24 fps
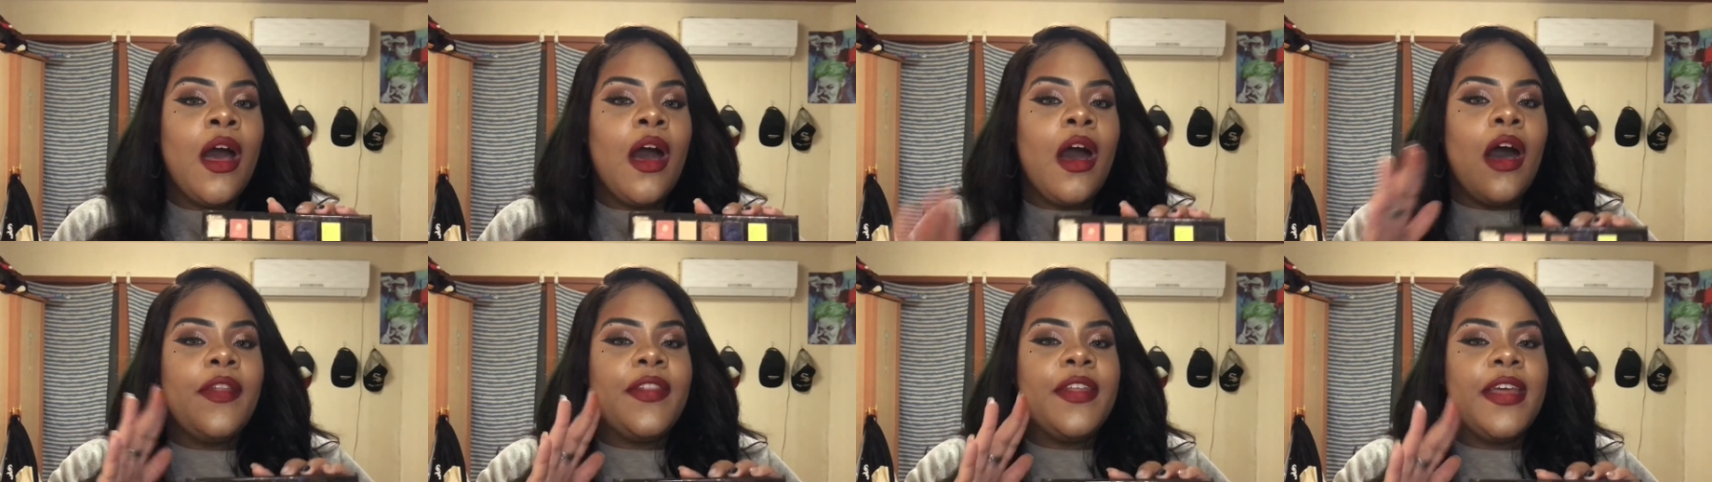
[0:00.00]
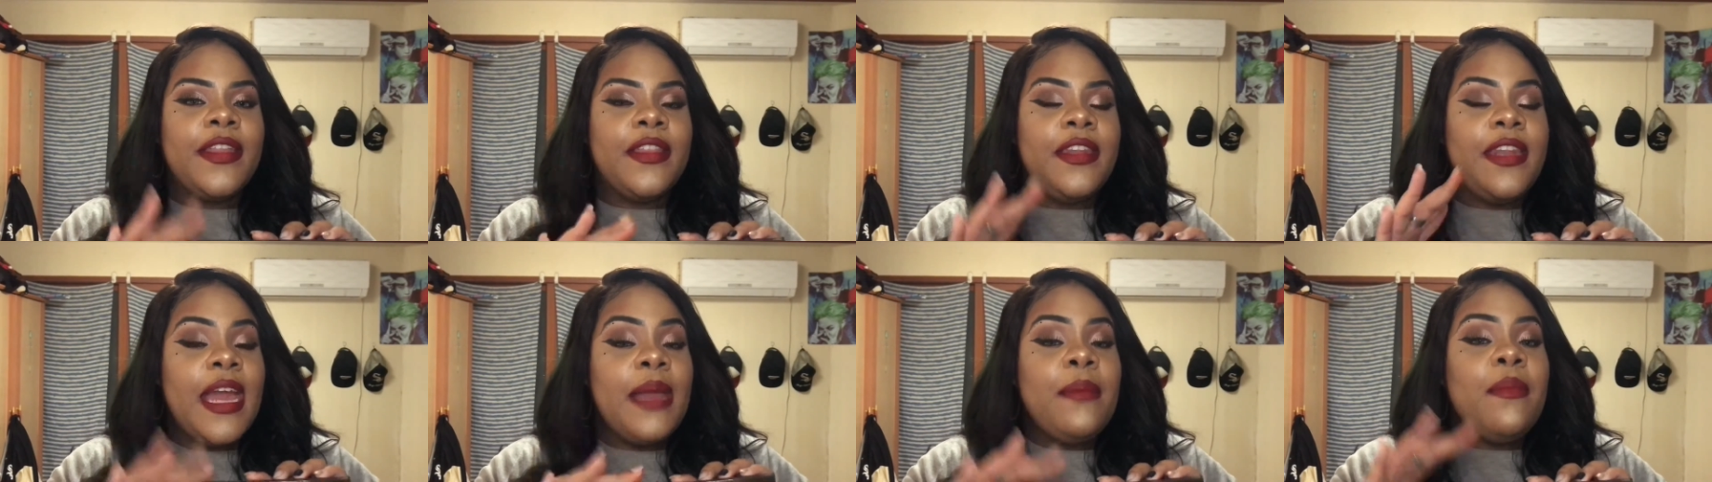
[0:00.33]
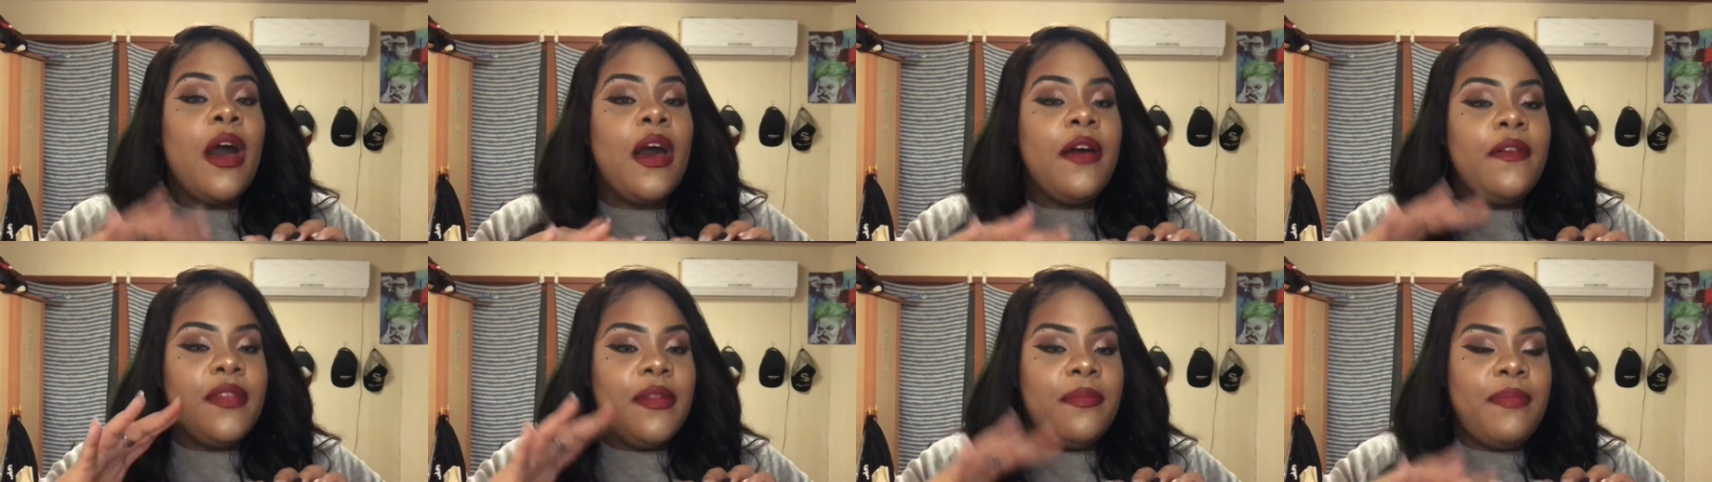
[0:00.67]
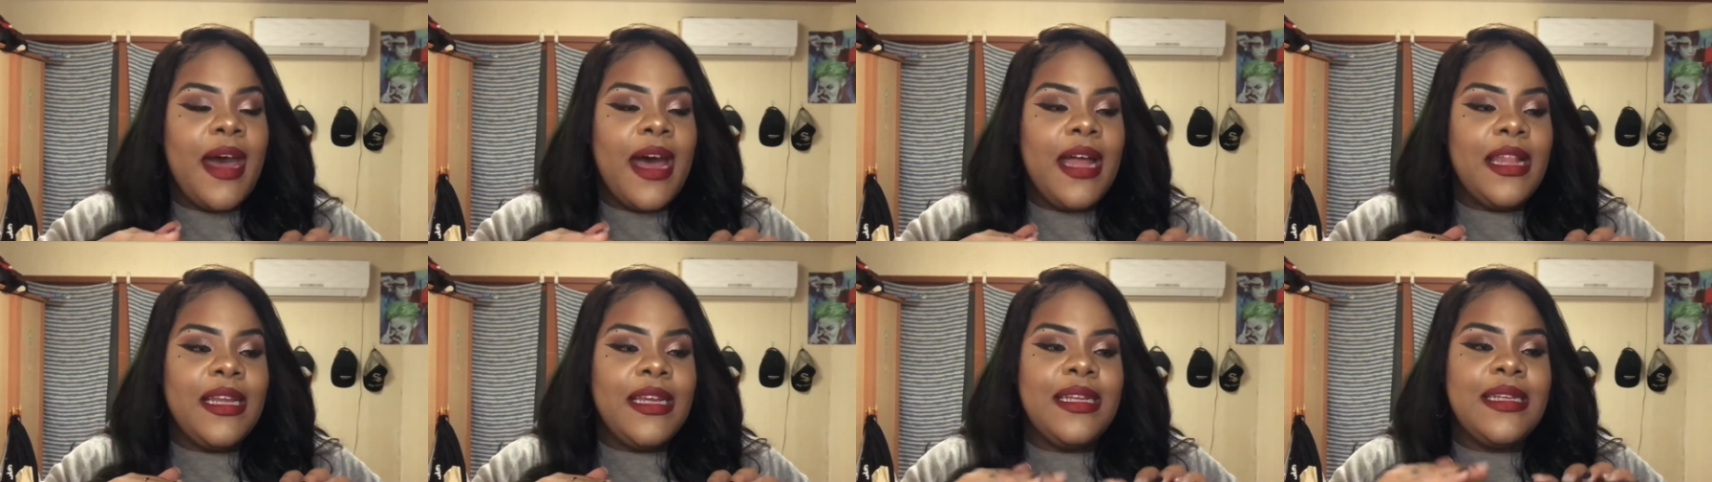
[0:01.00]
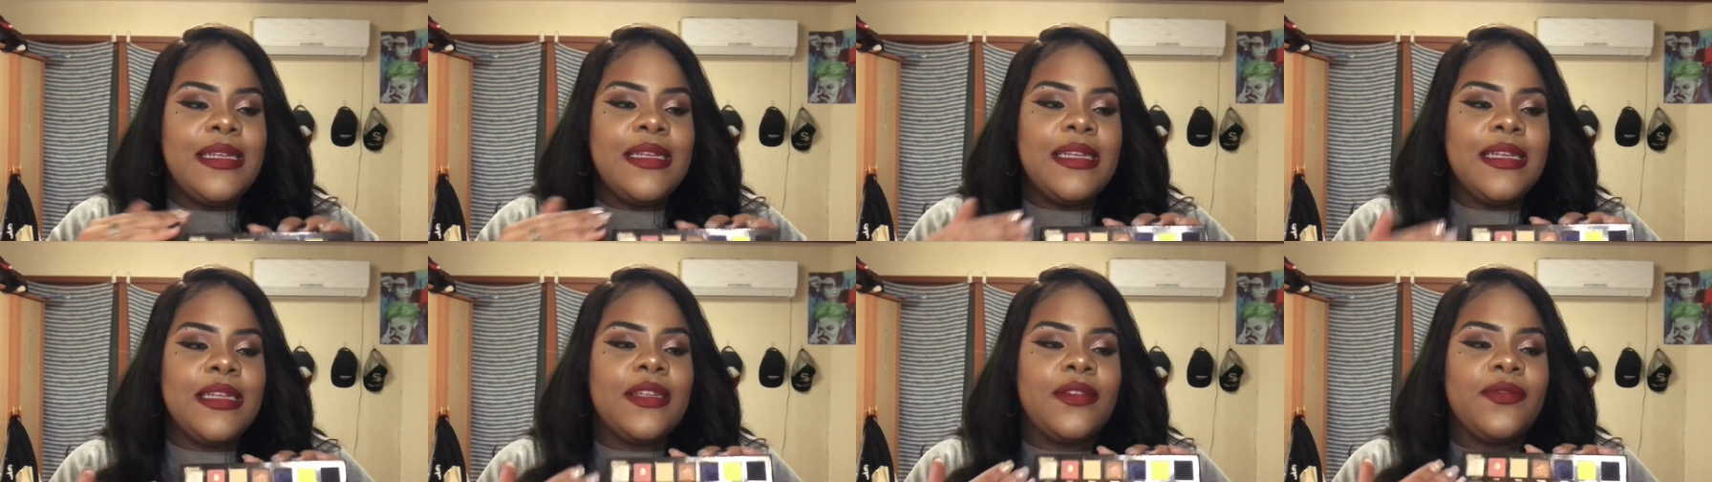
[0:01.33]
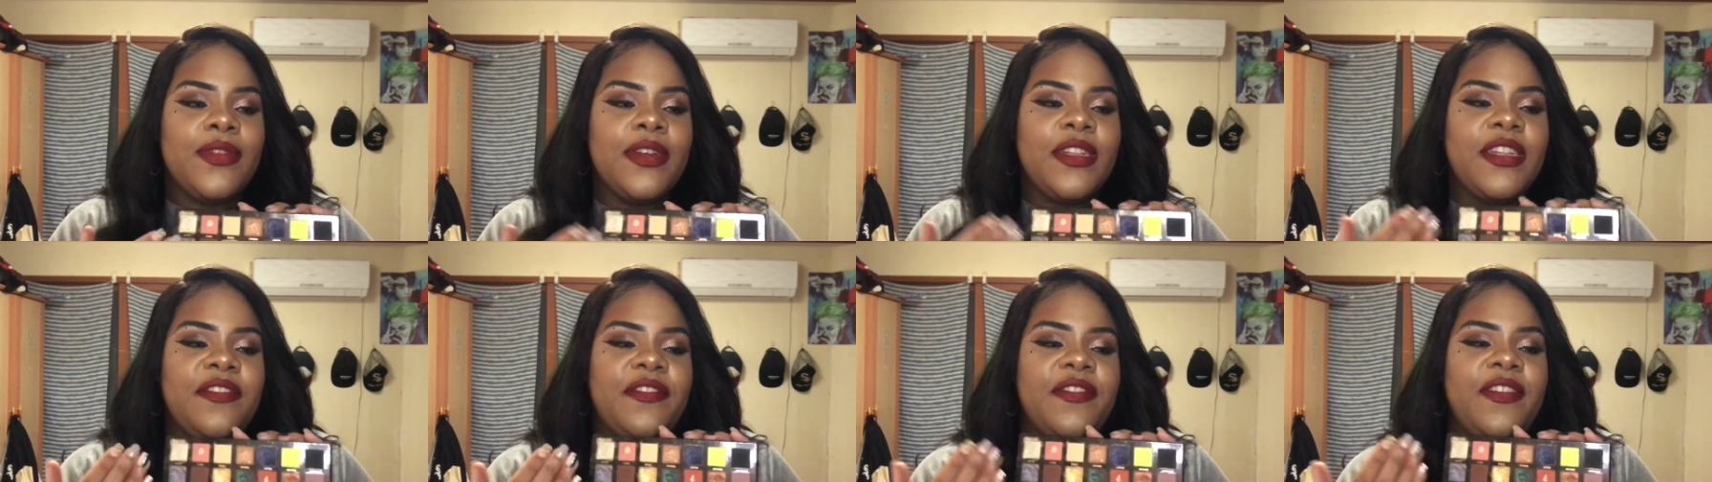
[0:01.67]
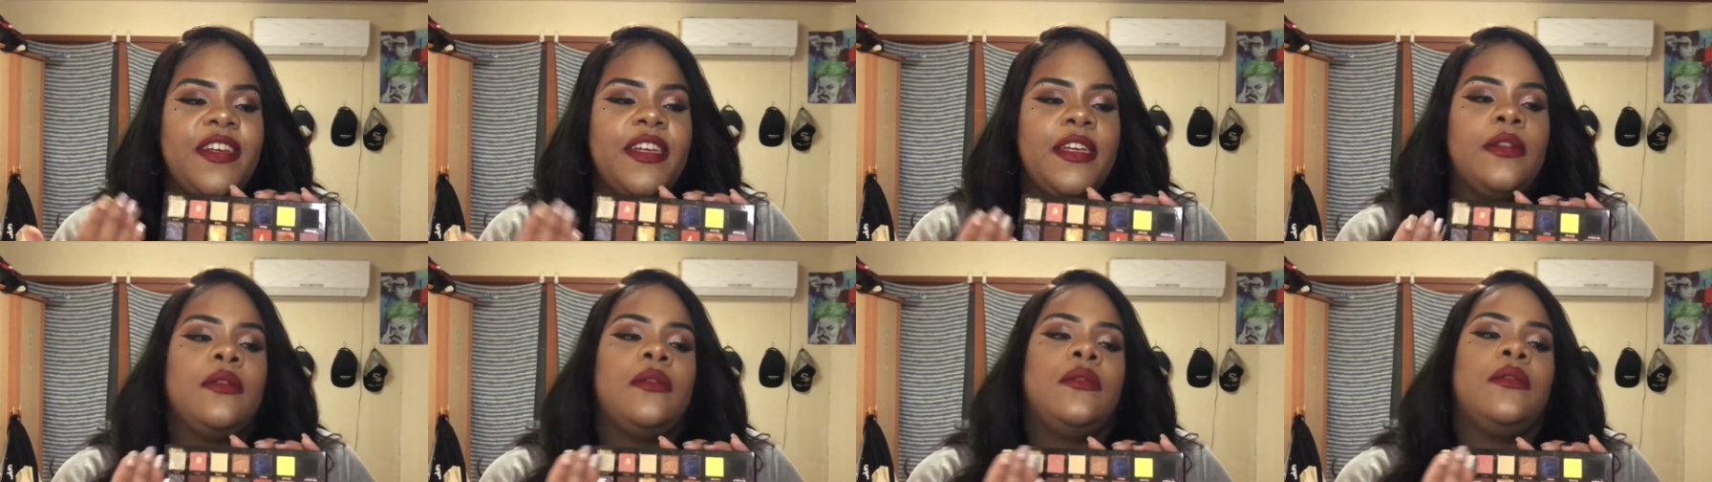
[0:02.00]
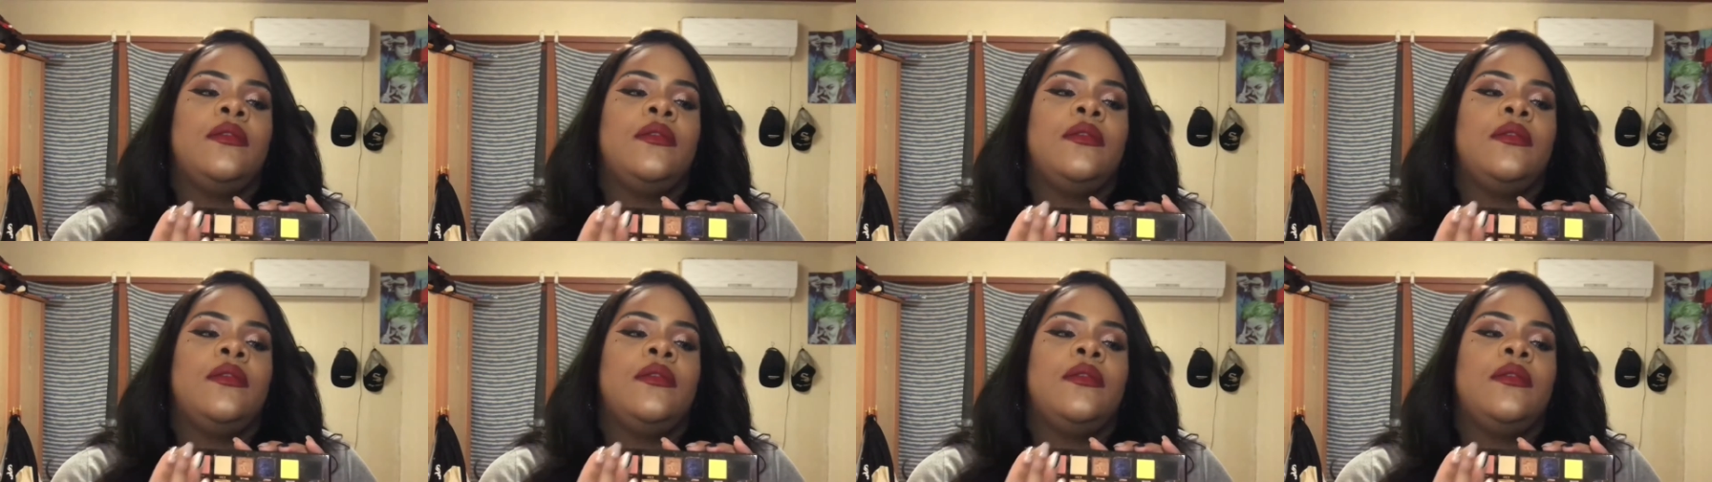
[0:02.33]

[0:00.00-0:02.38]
on the name of the palette doesn't really fit